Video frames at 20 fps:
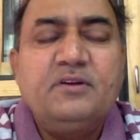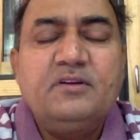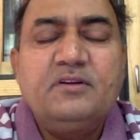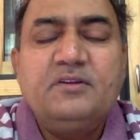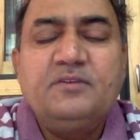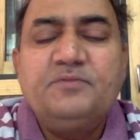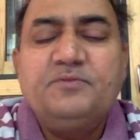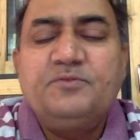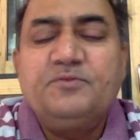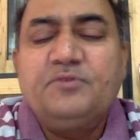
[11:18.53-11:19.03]

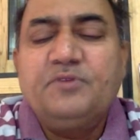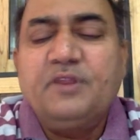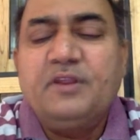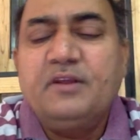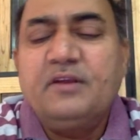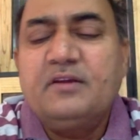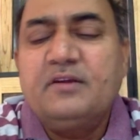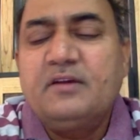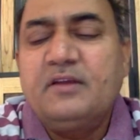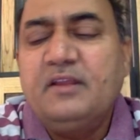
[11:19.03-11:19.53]
if you take
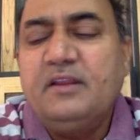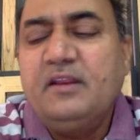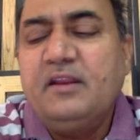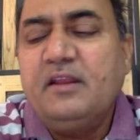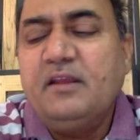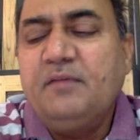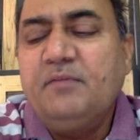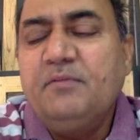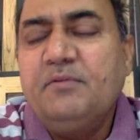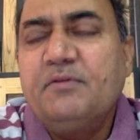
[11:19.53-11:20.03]
any
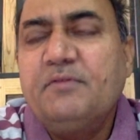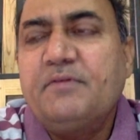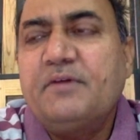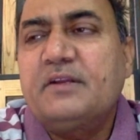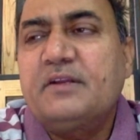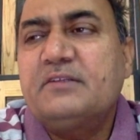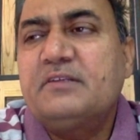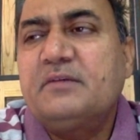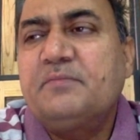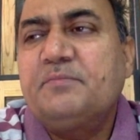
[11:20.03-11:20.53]
name, for
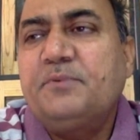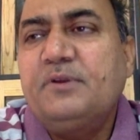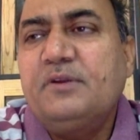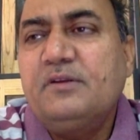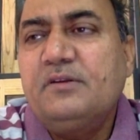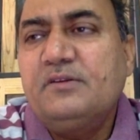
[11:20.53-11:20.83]
example,